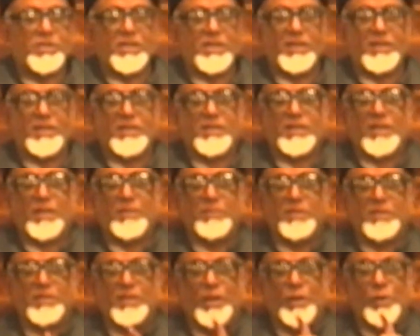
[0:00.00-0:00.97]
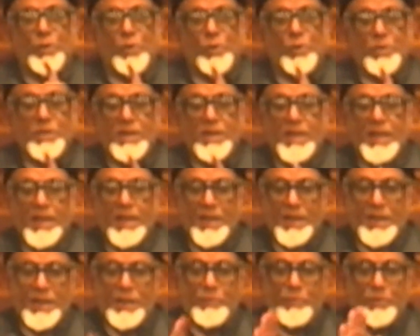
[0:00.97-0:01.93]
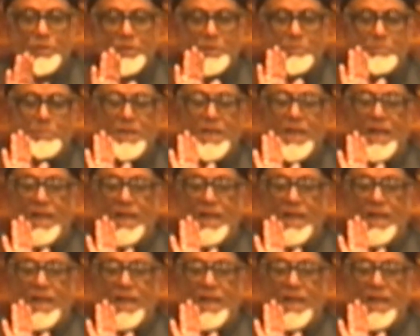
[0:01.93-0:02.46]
Imam Hussein al-Islam is alone. He